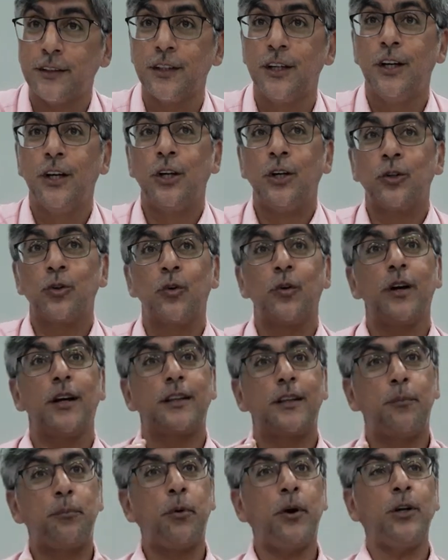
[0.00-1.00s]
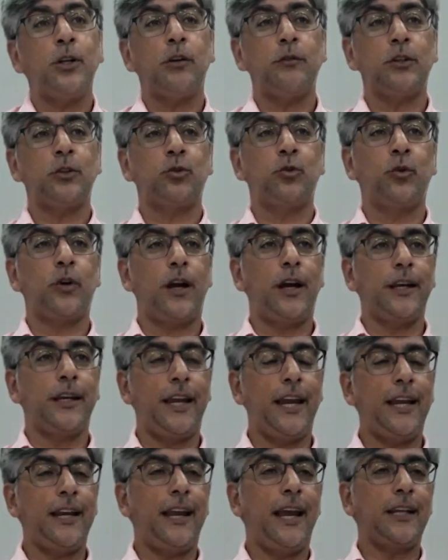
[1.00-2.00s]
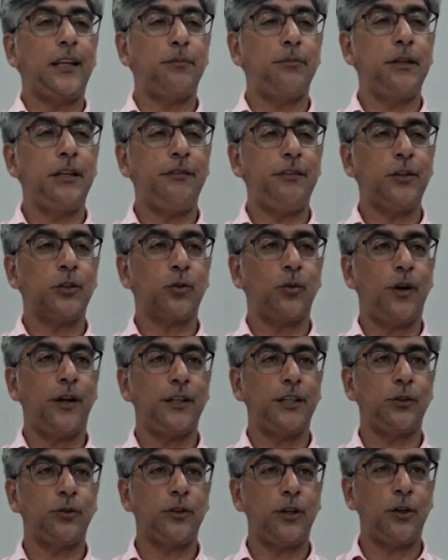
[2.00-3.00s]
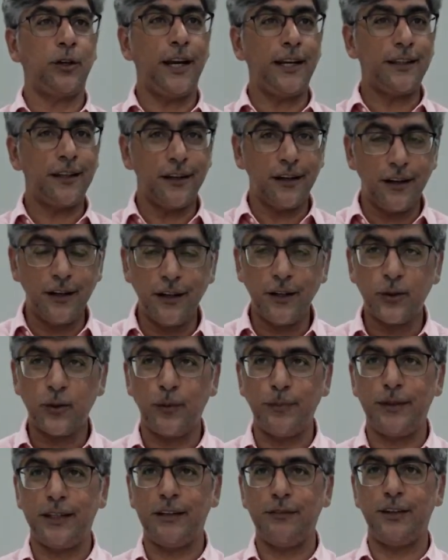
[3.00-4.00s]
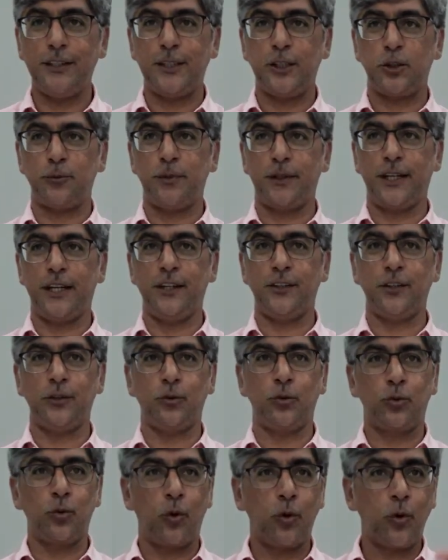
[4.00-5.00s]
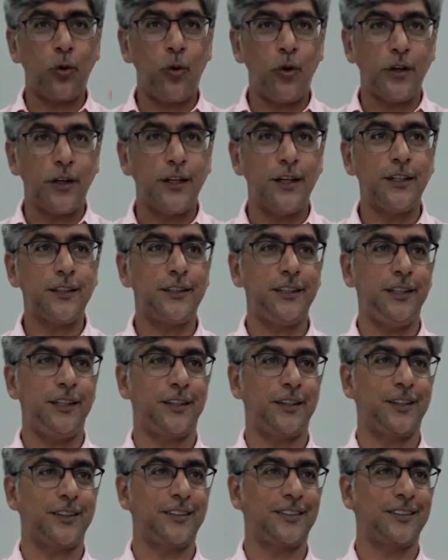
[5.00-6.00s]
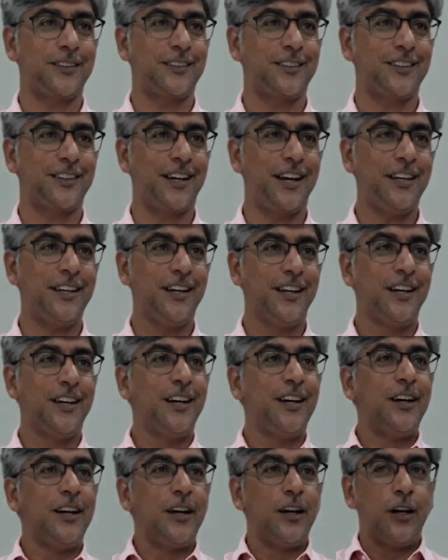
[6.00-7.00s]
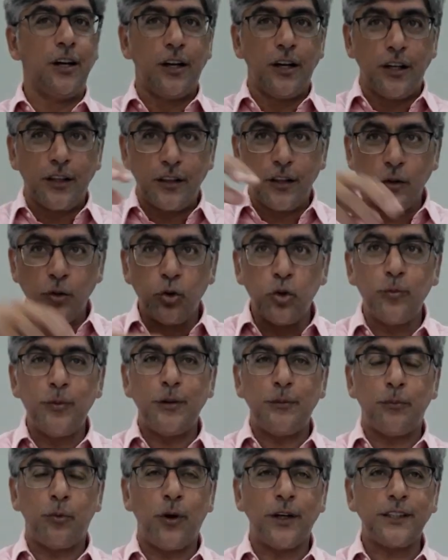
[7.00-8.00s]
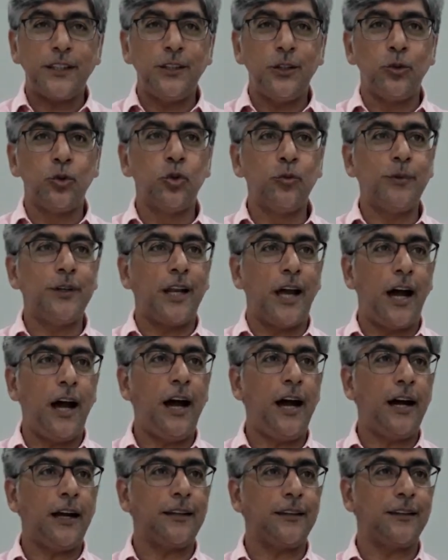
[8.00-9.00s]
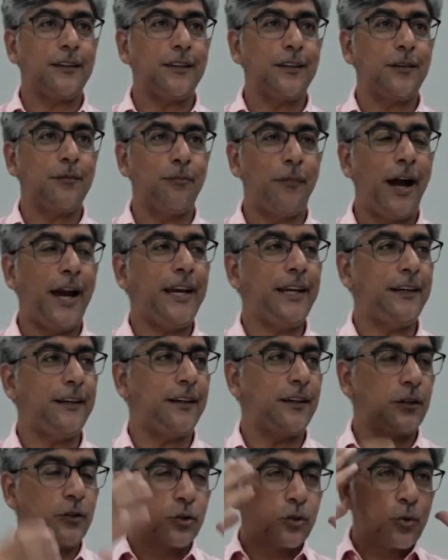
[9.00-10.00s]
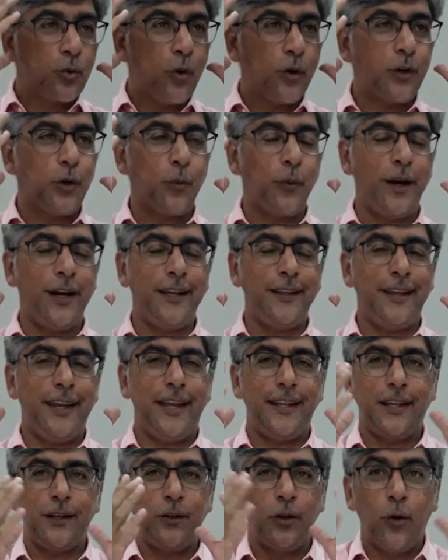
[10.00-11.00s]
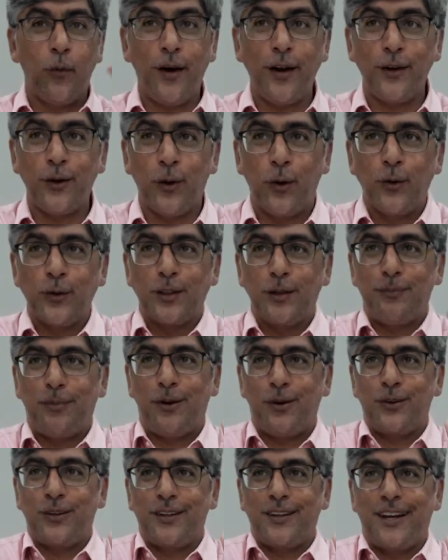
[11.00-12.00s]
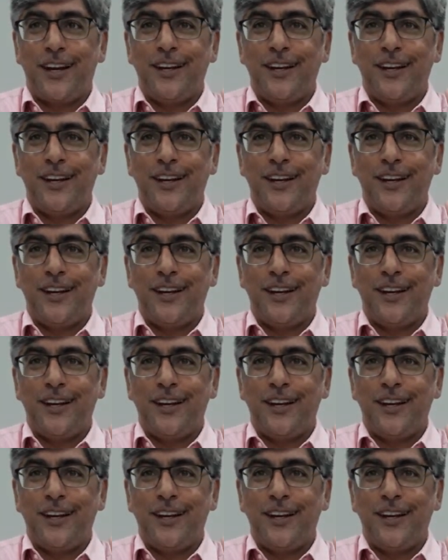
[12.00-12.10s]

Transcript: So the point of the surah, again, like the previous one, is to say, like the earth will be given inspiration to talk all her secrets, right? The human, what's in the human heart, mind, stored away there that no one knows about, right?